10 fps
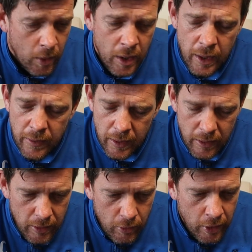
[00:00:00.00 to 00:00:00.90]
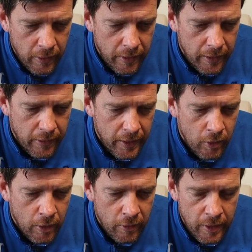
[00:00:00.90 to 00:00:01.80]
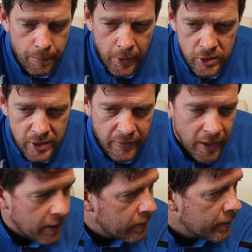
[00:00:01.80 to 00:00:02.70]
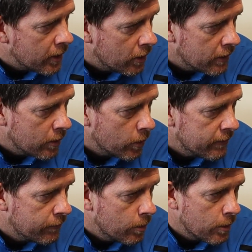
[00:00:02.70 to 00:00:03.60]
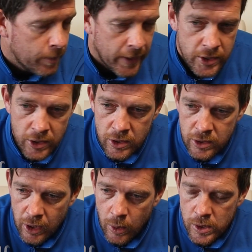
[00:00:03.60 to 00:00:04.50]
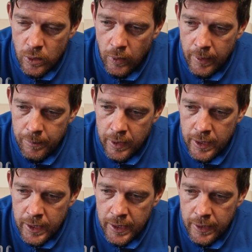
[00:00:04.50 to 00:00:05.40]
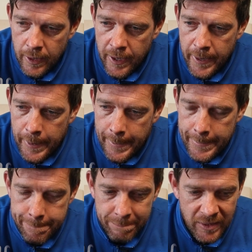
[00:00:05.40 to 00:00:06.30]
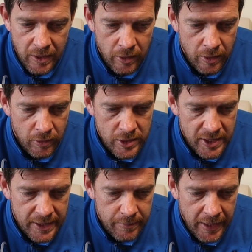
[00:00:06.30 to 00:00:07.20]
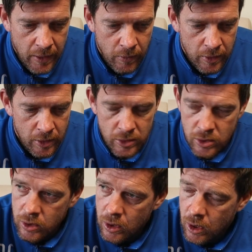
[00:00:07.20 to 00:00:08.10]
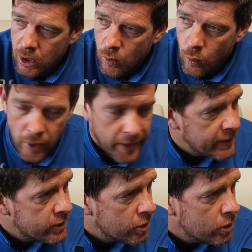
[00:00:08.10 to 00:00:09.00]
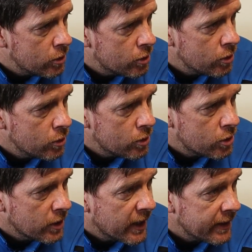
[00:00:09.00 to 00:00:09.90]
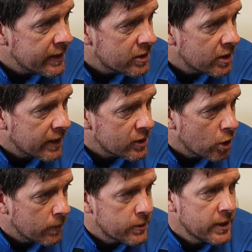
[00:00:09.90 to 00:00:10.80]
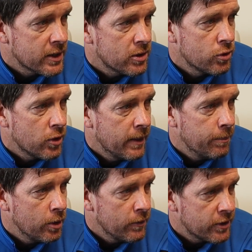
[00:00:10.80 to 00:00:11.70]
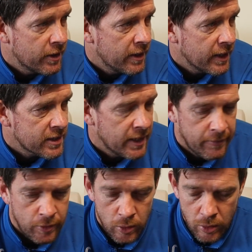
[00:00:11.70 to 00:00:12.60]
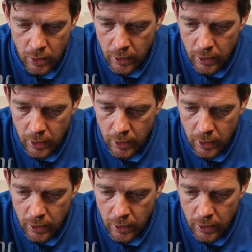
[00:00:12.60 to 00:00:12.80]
Well, they're on a real positive high at the minute, aren't they? They're winning football matches, they're going to Wembley. They're a team now that's ready to get into that top six and try and move to the next level.